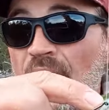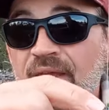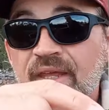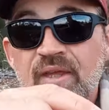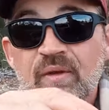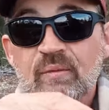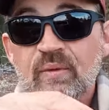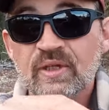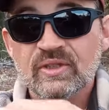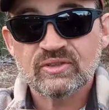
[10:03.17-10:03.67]

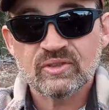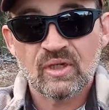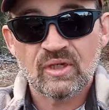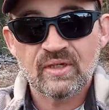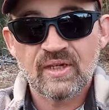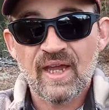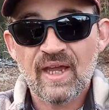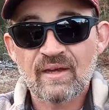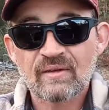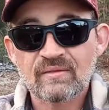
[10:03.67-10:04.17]
wacky rigs
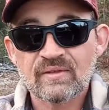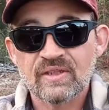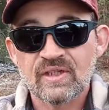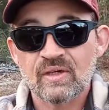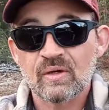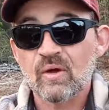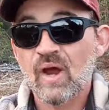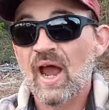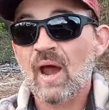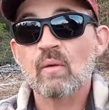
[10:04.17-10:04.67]
on
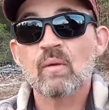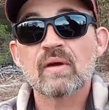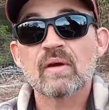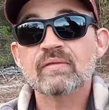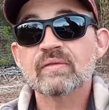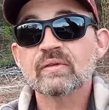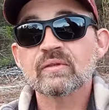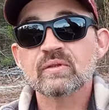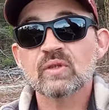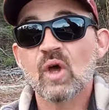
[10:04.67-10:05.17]
down, you know,
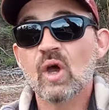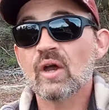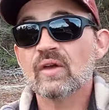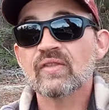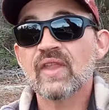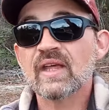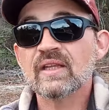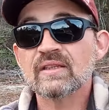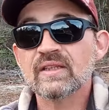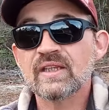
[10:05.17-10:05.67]
however
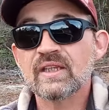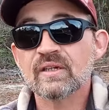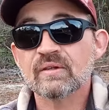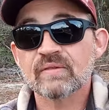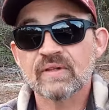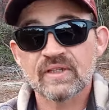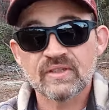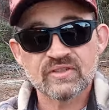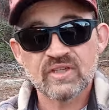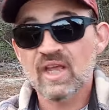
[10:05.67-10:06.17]
long that
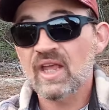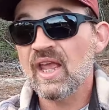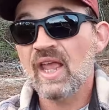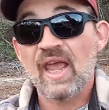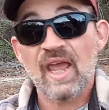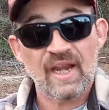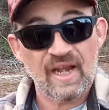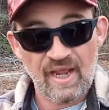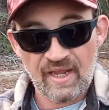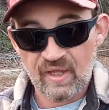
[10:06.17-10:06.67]
leader is,
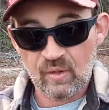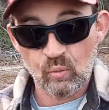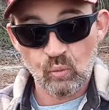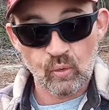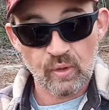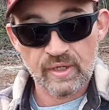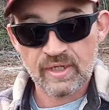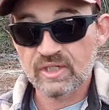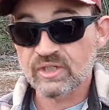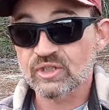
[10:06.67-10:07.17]
and I
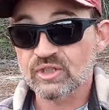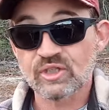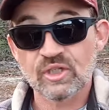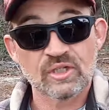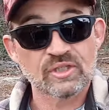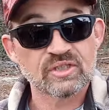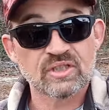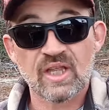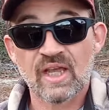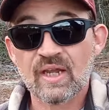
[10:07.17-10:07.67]
can work it
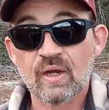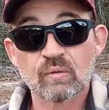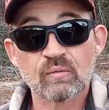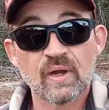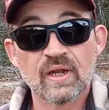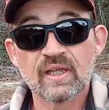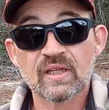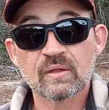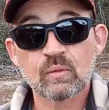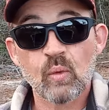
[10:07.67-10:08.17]
just like
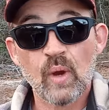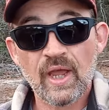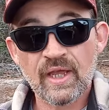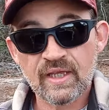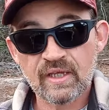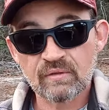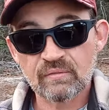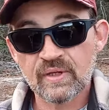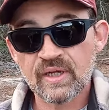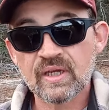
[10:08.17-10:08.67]
a regular
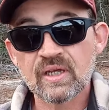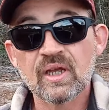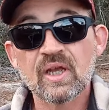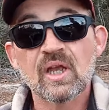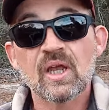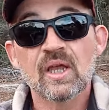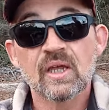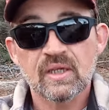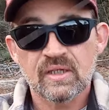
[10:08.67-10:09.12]
wacky rig,